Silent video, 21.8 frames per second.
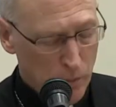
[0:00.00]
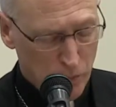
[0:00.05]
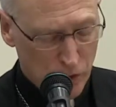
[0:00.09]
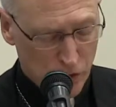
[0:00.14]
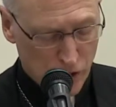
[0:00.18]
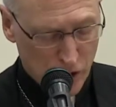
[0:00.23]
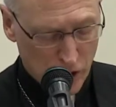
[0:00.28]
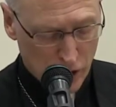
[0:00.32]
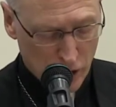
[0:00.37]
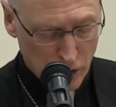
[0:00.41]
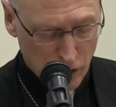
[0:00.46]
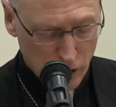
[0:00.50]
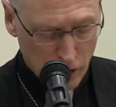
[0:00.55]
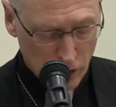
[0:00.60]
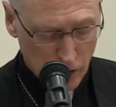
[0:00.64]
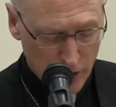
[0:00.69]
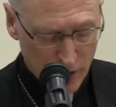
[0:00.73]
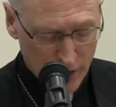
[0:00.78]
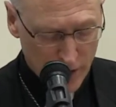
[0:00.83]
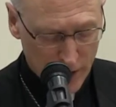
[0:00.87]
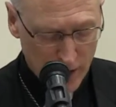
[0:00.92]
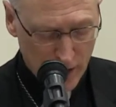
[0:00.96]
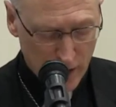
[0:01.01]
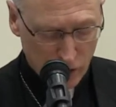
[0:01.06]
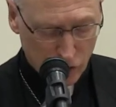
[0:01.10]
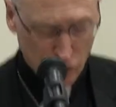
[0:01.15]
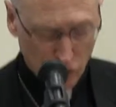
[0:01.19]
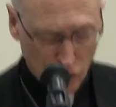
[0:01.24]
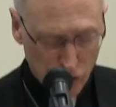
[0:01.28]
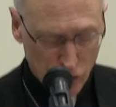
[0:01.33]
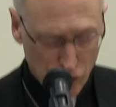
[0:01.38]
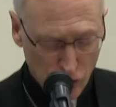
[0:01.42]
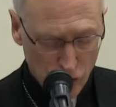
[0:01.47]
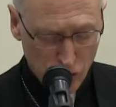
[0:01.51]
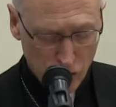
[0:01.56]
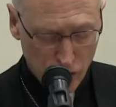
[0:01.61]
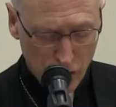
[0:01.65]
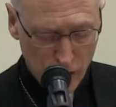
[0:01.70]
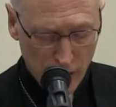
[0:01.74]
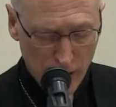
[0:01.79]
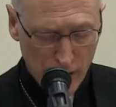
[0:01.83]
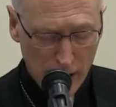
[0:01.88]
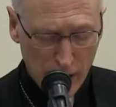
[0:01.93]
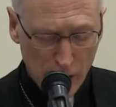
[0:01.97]
Particularly thanks are due to
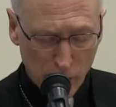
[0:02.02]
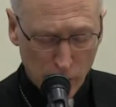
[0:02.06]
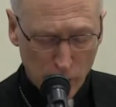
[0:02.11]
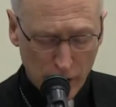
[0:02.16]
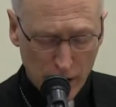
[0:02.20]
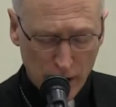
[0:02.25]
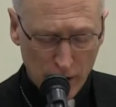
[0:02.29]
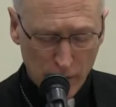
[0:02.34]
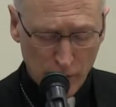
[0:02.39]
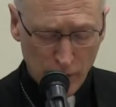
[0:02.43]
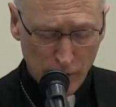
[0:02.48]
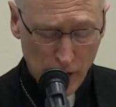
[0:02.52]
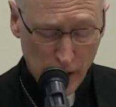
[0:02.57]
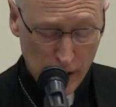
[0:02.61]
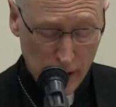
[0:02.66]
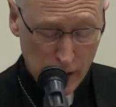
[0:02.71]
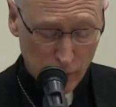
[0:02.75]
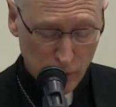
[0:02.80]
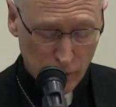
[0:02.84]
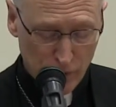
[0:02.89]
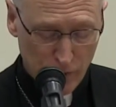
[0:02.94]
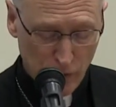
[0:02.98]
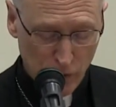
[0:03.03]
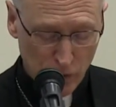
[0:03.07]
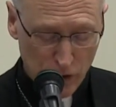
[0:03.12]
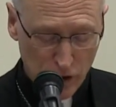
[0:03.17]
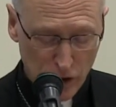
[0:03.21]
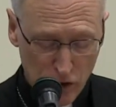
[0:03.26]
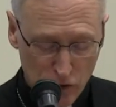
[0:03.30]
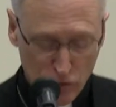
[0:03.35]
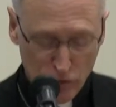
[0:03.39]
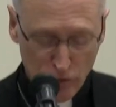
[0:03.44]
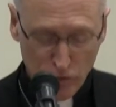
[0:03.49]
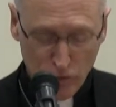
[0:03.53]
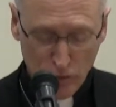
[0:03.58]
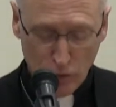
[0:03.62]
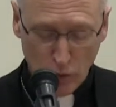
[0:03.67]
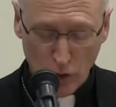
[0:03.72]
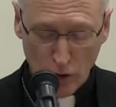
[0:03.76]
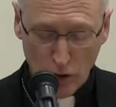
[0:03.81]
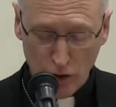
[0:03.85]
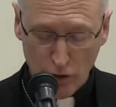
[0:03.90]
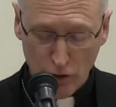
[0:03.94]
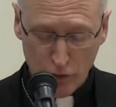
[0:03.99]
the Niagara Foundation
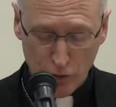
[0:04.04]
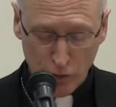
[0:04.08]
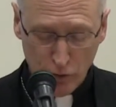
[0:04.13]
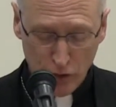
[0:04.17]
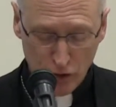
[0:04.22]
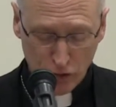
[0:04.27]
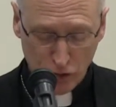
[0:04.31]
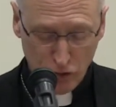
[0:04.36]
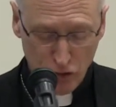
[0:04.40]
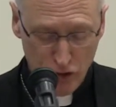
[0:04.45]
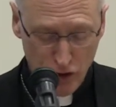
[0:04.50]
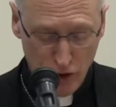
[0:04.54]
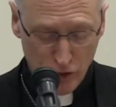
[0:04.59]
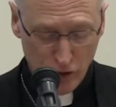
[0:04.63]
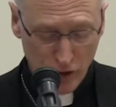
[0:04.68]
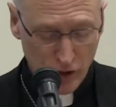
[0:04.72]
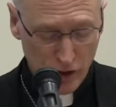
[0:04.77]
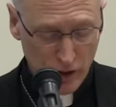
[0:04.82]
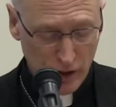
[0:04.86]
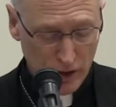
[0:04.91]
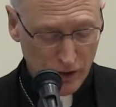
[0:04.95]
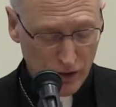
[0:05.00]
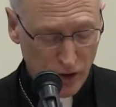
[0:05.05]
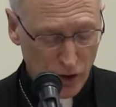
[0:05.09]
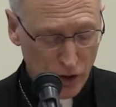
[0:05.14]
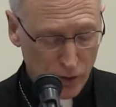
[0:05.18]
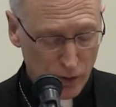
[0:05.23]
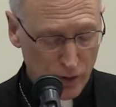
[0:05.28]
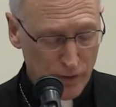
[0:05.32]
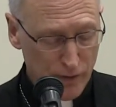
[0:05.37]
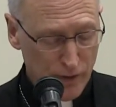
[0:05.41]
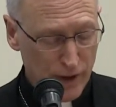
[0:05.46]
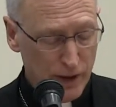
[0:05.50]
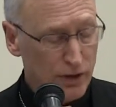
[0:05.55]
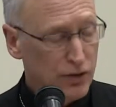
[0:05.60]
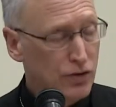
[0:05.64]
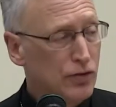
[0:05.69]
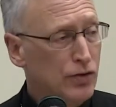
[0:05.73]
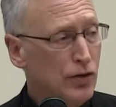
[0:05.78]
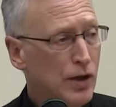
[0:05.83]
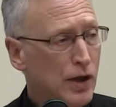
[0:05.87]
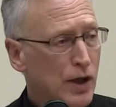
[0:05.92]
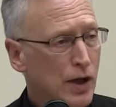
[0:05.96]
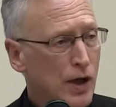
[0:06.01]
for, through this dinner and other
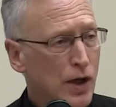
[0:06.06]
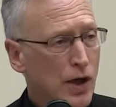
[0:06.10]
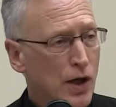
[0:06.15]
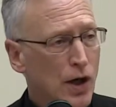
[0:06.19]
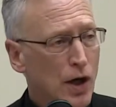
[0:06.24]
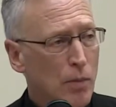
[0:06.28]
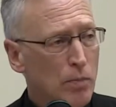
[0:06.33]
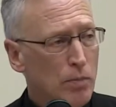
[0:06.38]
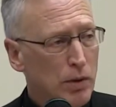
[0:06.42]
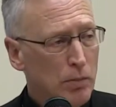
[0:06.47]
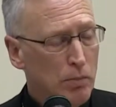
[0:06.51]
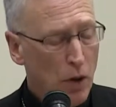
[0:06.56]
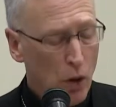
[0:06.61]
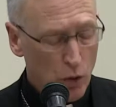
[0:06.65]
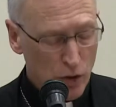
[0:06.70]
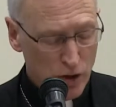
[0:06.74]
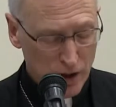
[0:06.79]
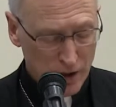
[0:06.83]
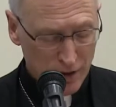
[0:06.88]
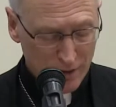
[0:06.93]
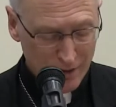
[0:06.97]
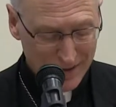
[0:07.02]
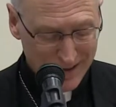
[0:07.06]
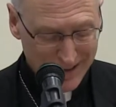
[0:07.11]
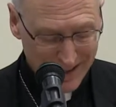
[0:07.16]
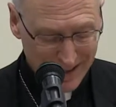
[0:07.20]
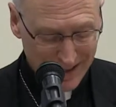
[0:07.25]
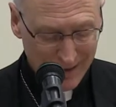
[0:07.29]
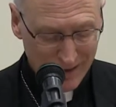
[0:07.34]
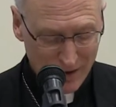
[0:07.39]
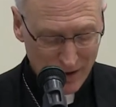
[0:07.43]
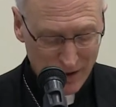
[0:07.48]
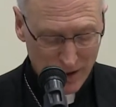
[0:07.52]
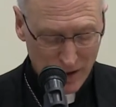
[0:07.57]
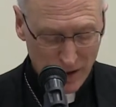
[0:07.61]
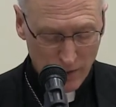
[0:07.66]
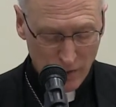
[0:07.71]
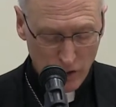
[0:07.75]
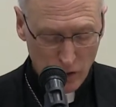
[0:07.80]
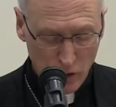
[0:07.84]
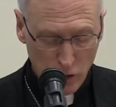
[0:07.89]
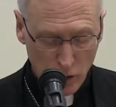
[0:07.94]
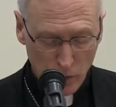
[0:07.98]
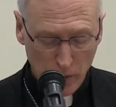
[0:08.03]
events, promoting the dignity
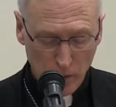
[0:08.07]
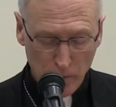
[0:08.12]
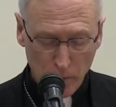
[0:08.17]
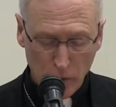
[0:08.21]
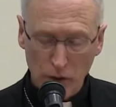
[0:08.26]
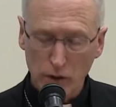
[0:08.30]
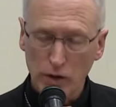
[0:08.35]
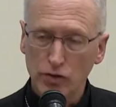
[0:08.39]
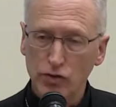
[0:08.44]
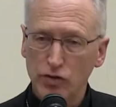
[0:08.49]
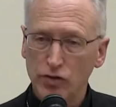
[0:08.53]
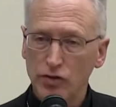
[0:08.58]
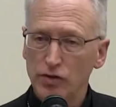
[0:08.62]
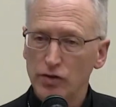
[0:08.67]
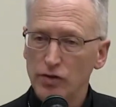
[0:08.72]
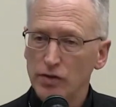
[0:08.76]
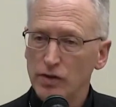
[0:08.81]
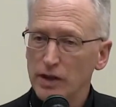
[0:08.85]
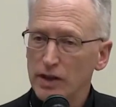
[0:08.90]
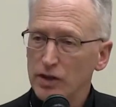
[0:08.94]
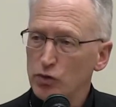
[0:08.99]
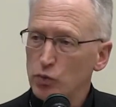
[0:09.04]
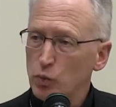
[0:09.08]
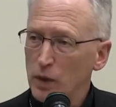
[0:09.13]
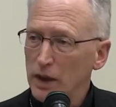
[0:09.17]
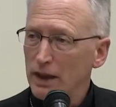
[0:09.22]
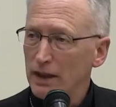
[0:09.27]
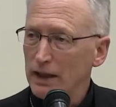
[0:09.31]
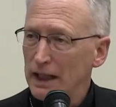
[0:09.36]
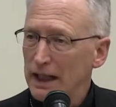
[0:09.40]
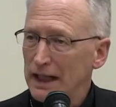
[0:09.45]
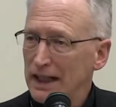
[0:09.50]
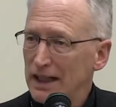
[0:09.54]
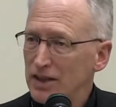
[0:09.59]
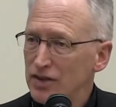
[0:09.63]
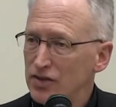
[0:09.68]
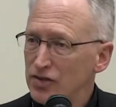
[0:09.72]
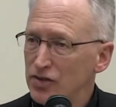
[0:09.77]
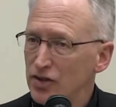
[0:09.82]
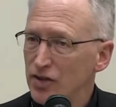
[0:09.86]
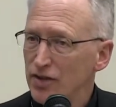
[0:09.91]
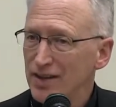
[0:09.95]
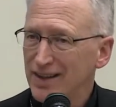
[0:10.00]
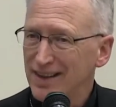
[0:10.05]
of the human person as well
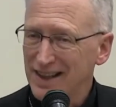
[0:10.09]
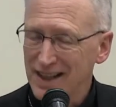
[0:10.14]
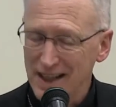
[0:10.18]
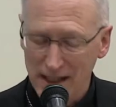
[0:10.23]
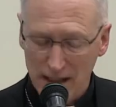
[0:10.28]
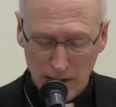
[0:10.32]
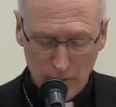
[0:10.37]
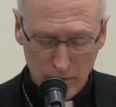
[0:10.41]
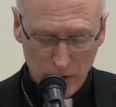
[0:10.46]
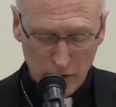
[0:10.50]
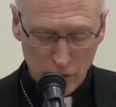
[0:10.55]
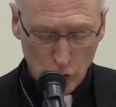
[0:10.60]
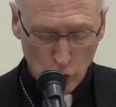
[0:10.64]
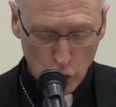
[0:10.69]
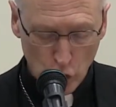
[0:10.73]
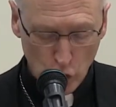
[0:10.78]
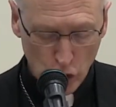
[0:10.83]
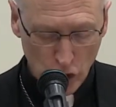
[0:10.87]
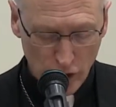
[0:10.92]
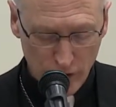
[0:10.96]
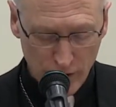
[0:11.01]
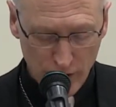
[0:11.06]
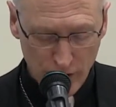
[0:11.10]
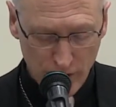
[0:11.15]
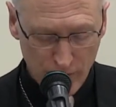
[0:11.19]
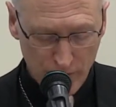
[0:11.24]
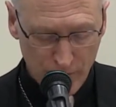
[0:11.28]
as the common good.